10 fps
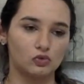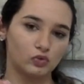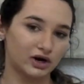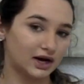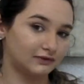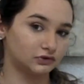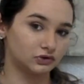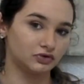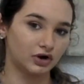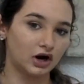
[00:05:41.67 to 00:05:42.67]
one
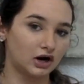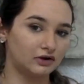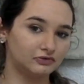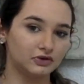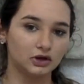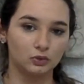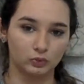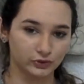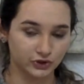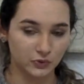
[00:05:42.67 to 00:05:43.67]
afternoon off
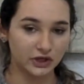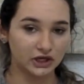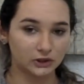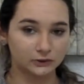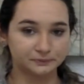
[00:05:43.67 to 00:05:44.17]
once a week,